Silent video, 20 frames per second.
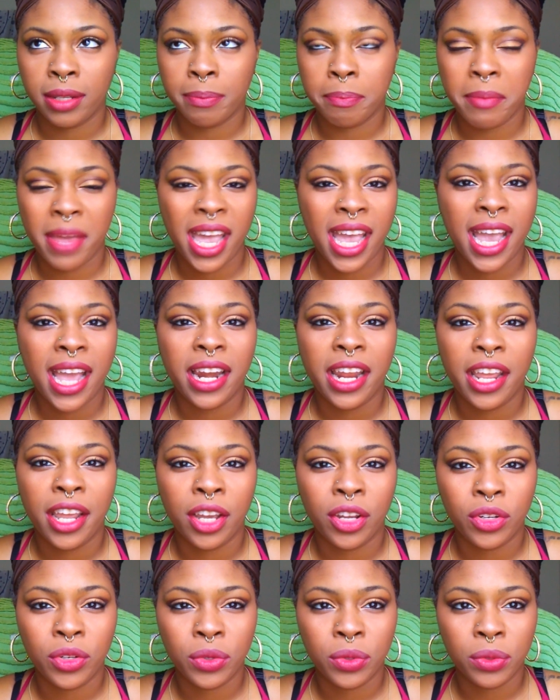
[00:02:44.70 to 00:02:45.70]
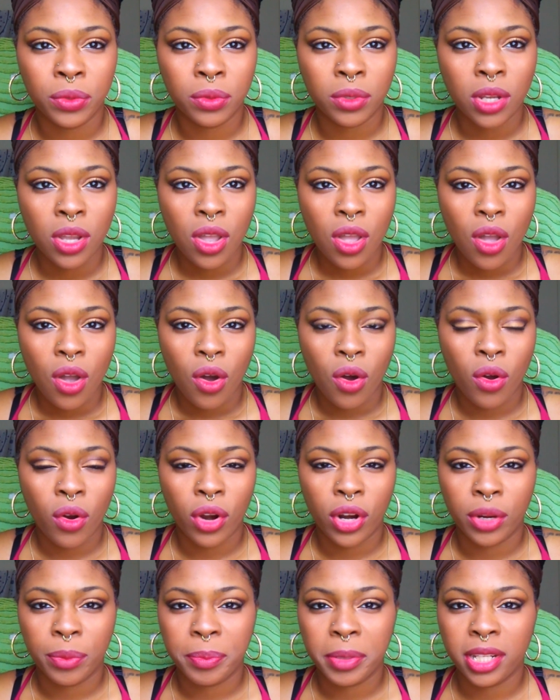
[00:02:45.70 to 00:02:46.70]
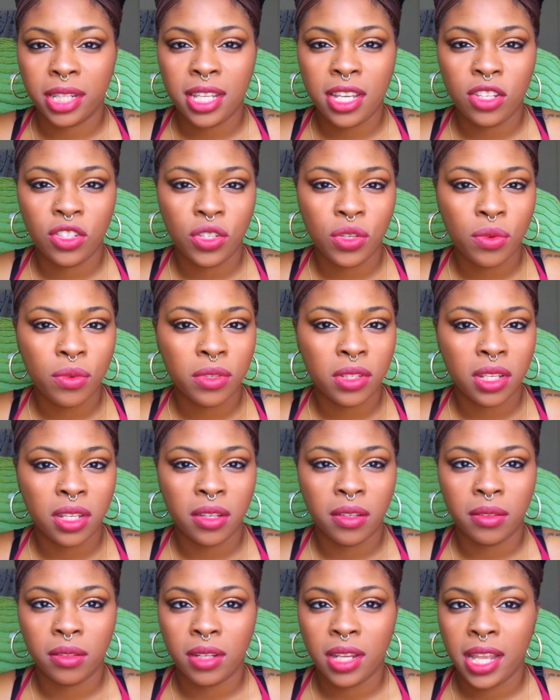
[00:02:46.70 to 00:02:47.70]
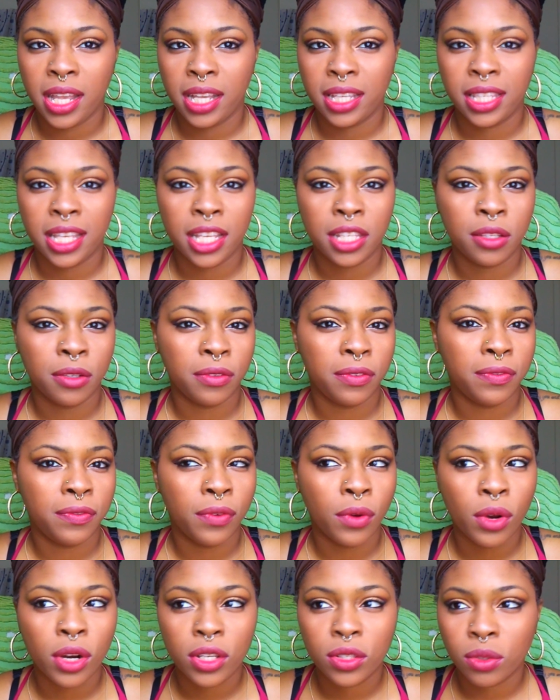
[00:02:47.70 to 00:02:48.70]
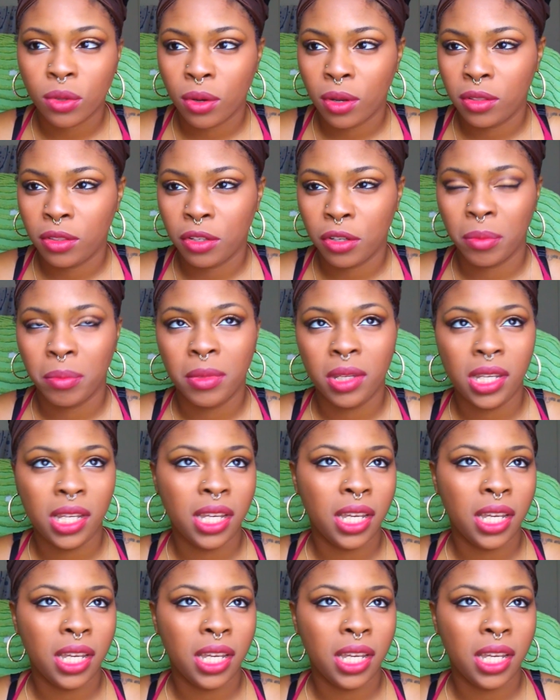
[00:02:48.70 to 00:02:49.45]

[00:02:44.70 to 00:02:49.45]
manhandled, or police using excessive force on them.